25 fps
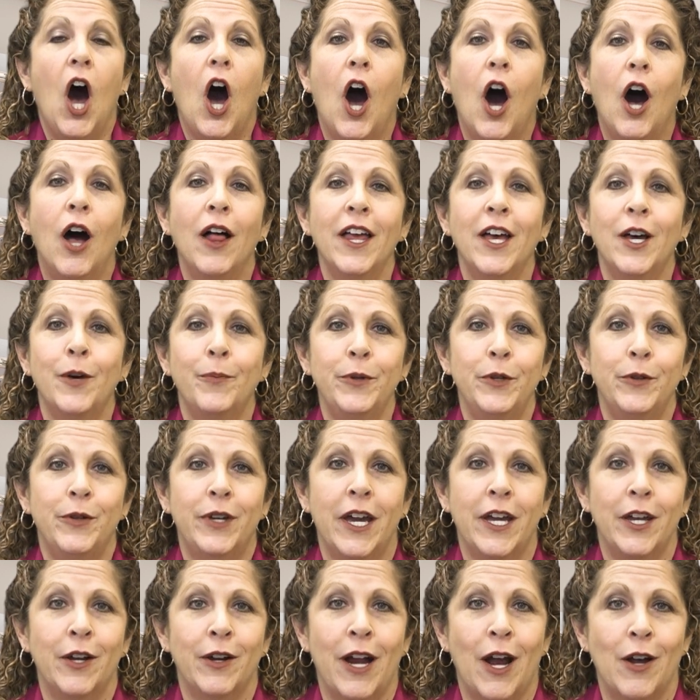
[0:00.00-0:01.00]
I'll help you
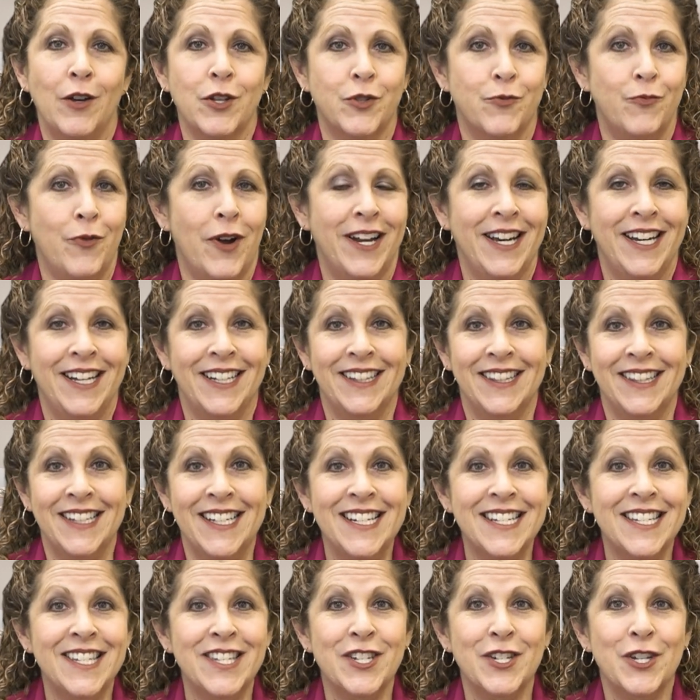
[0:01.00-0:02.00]
get your house ready to
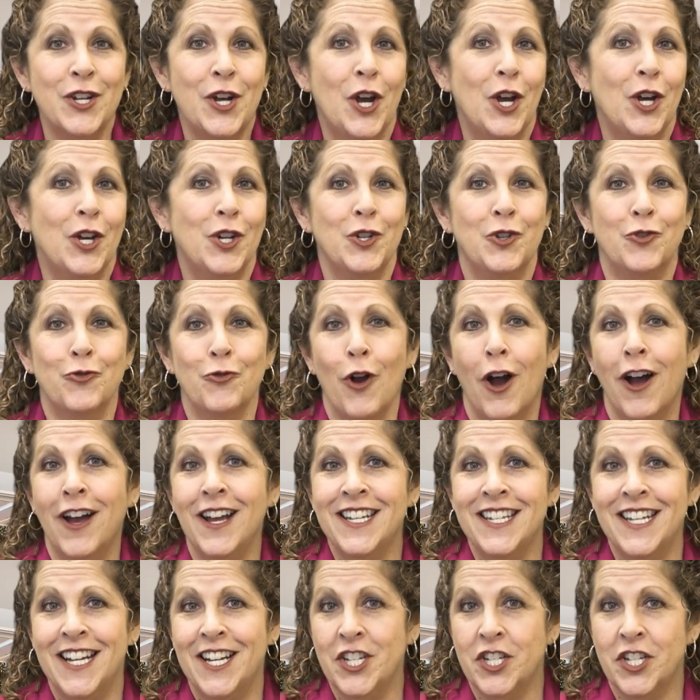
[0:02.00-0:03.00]
list, draw
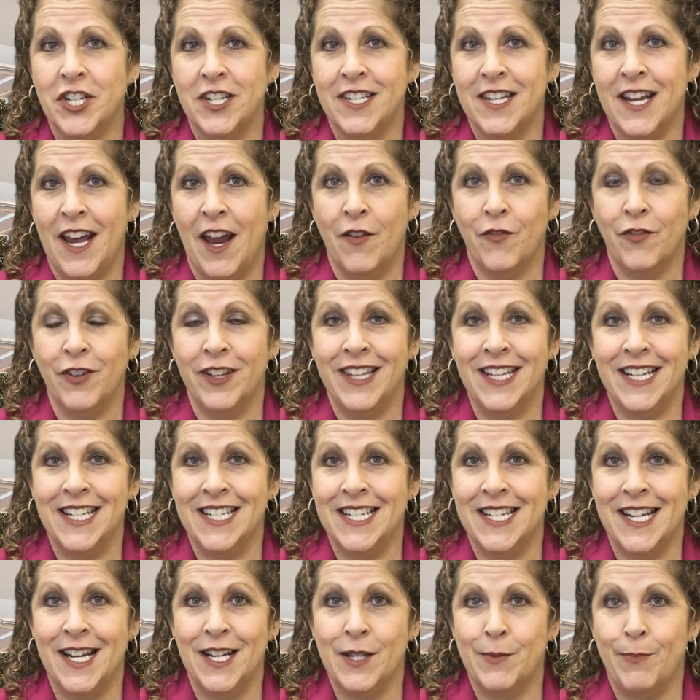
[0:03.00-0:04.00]
attention to everything
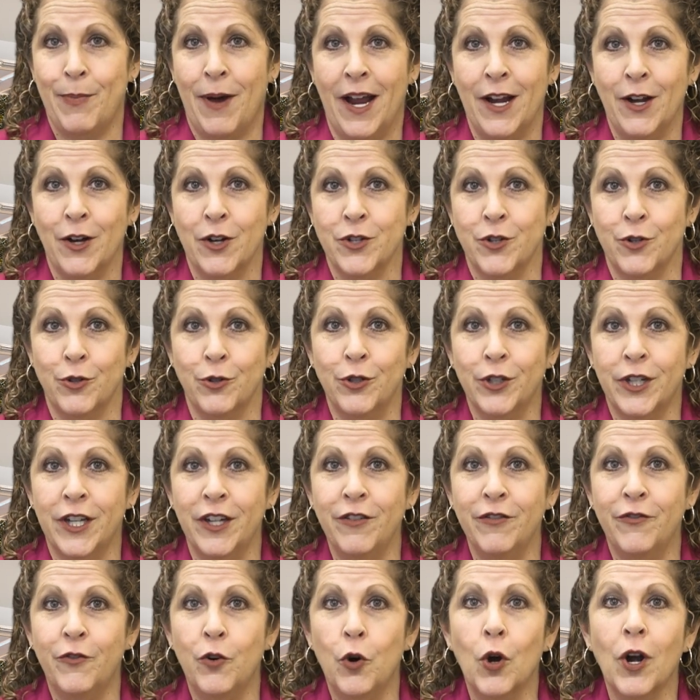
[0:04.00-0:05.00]
today's buyers are
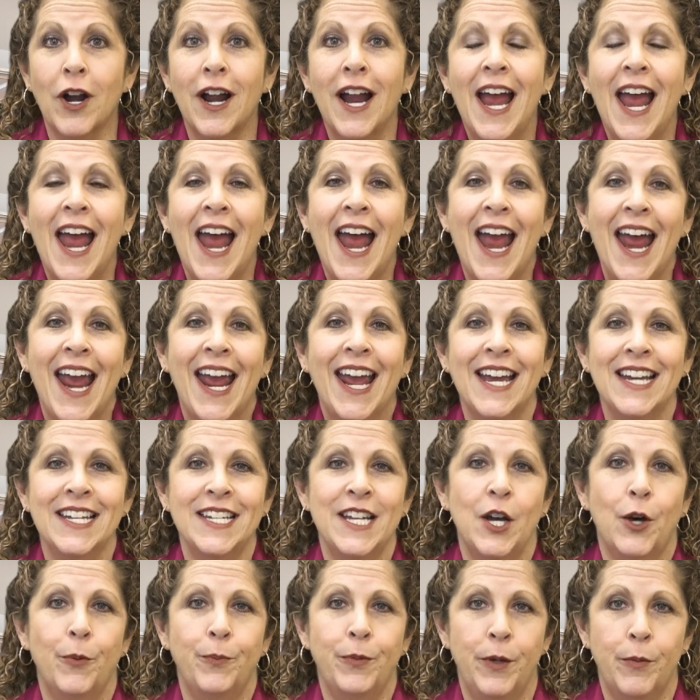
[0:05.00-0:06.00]
looking for,
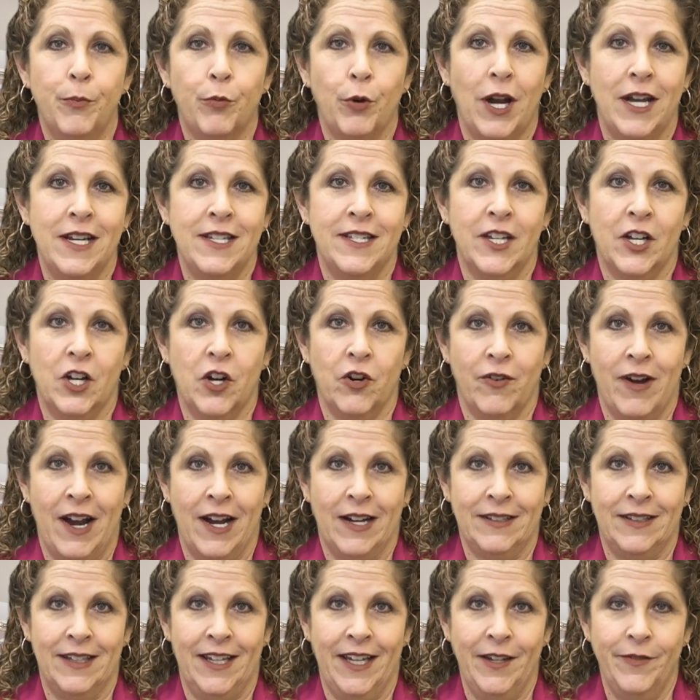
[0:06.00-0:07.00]
and help you price it
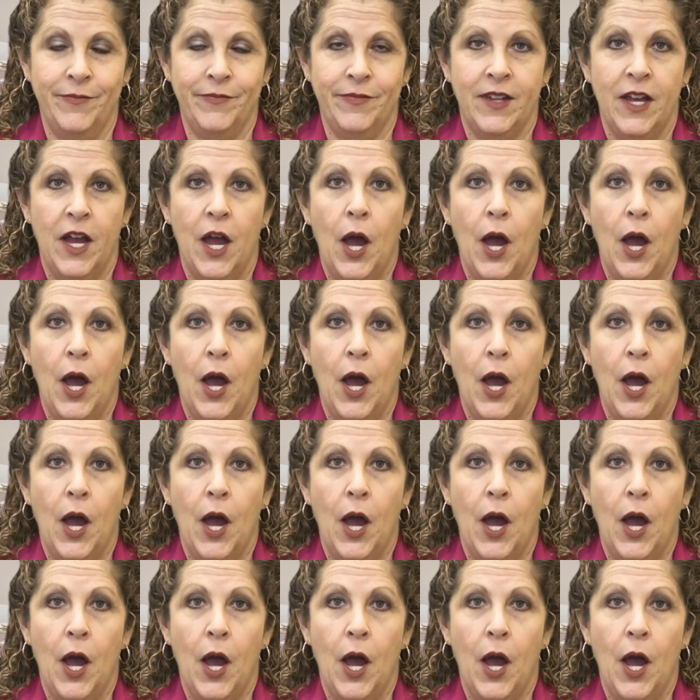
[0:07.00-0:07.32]
correctly.